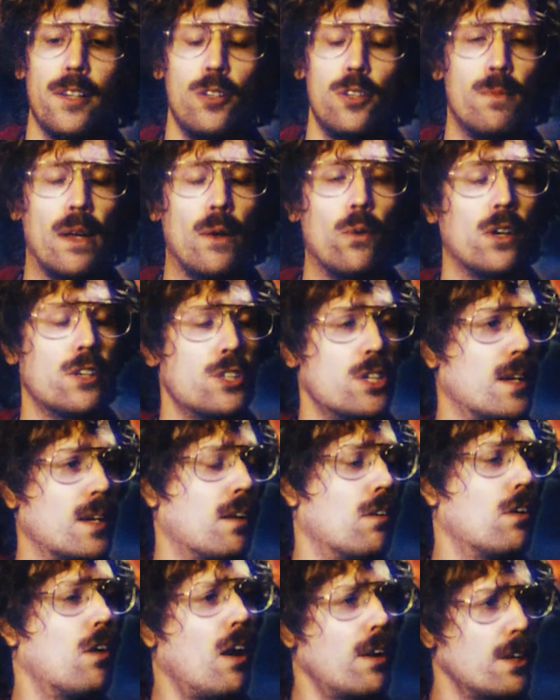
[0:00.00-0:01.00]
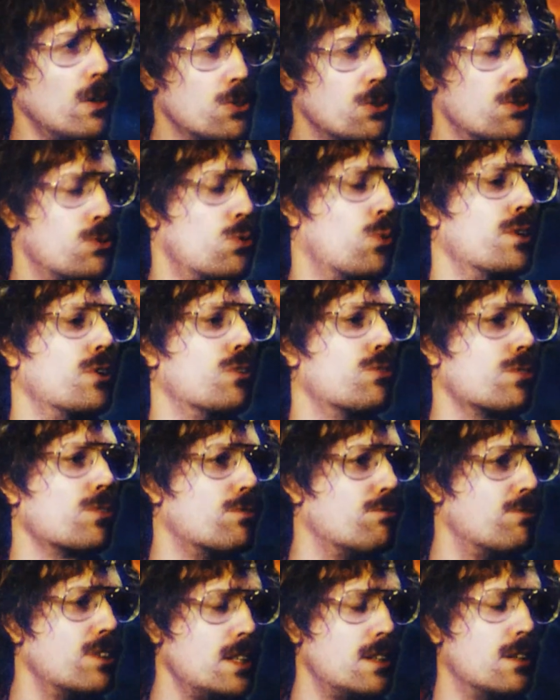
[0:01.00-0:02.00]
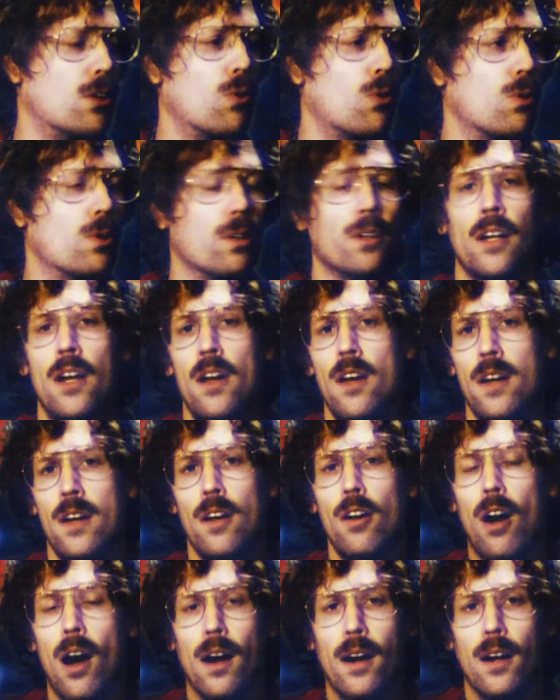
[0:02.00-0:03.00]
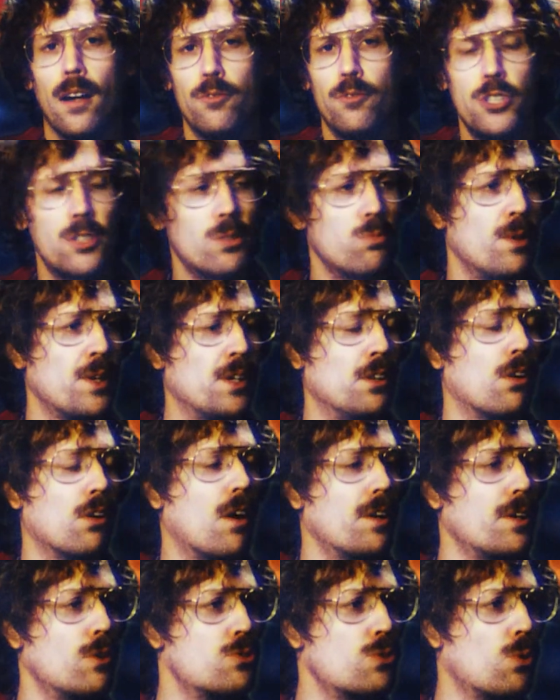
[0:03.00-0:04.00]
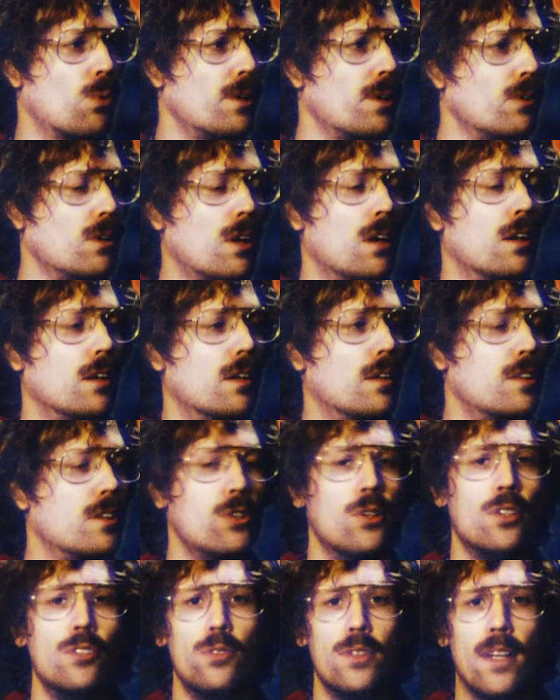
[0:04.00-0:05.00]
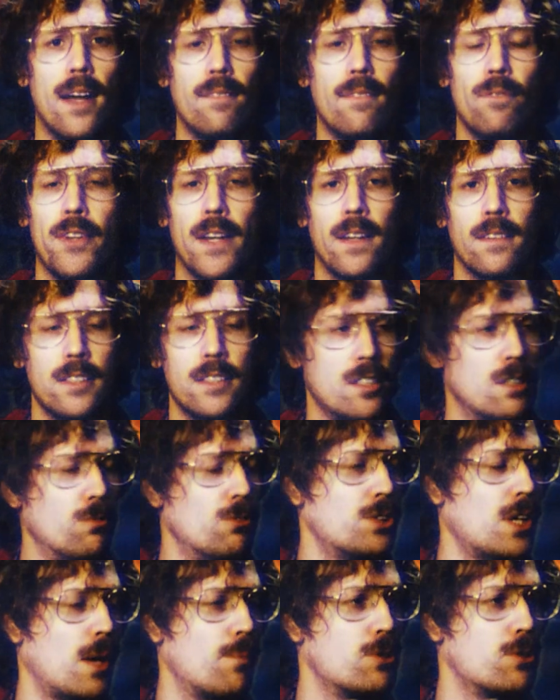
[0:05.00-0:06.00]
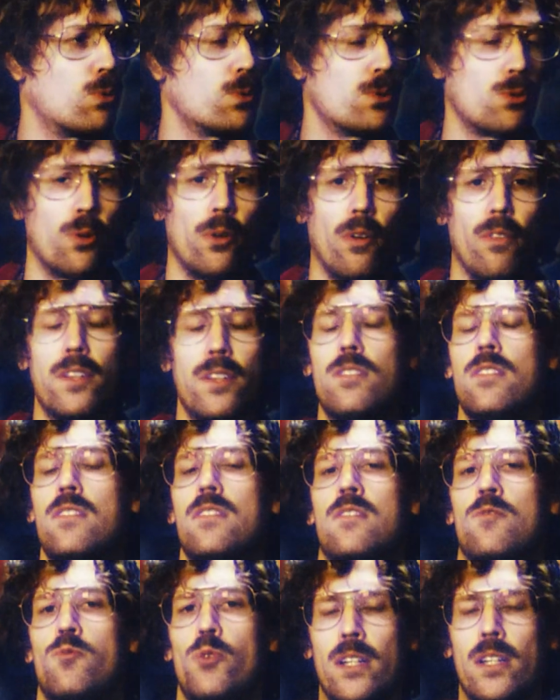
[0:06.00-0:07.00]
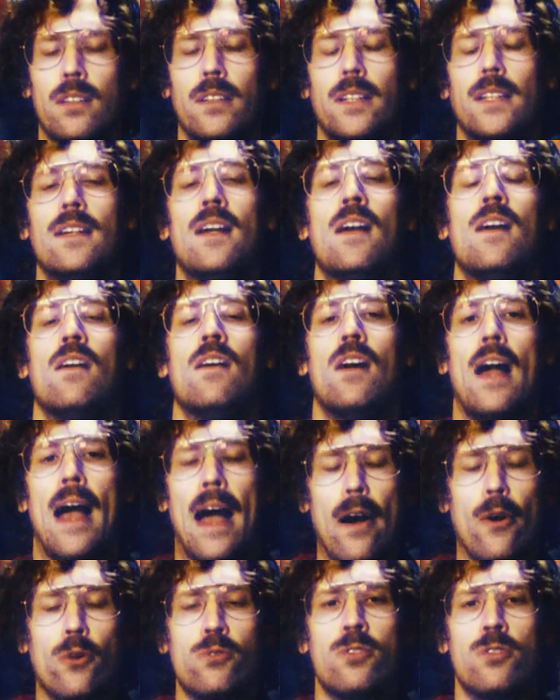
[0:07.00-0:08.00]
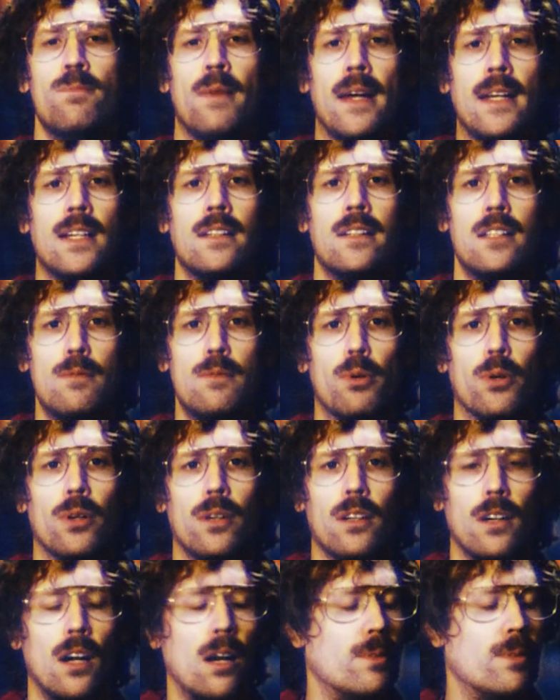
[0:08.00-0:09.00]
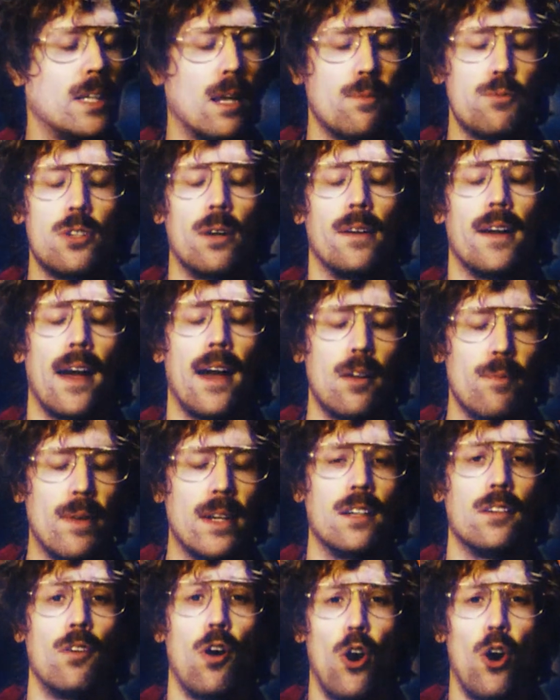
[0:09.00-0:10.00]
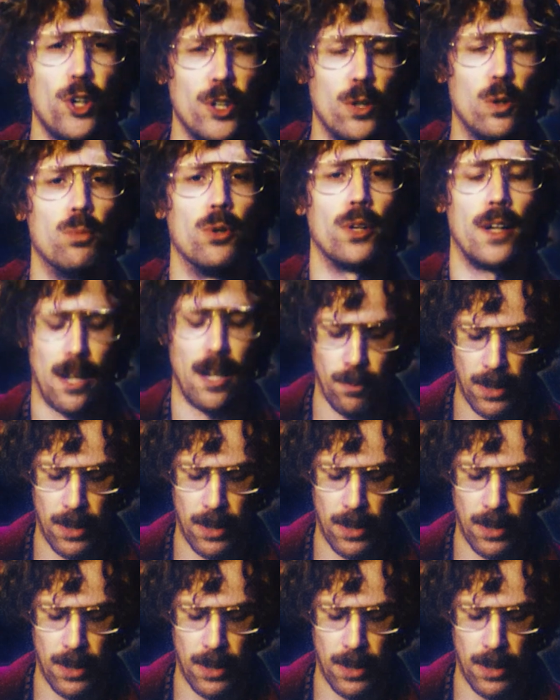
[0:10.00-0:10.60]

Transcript: you may want to check out an audio tutorial for video or just regular audio tutorial. You can do that, and that's a different type of tutorial. This is strictly how to make an ebook. how to make an audiobook.